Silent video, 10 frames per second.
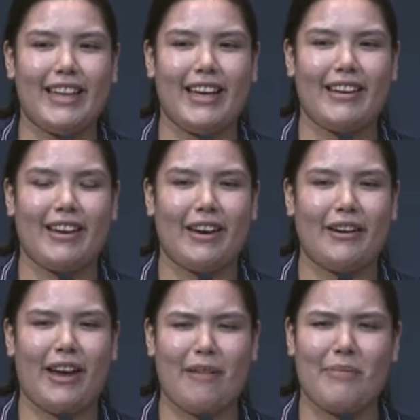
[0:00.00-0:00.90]
that
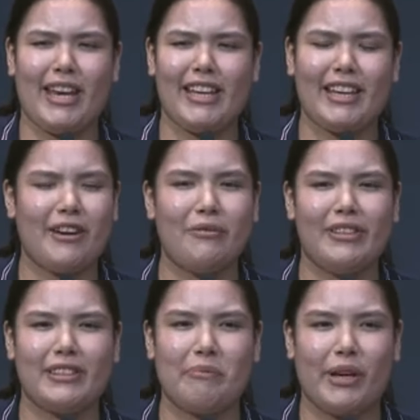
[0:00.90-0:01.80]
I made it here
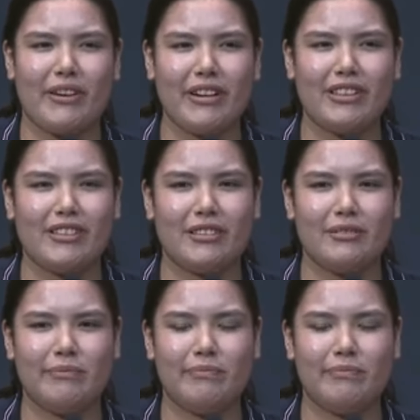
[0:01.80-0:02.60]
was a miracle.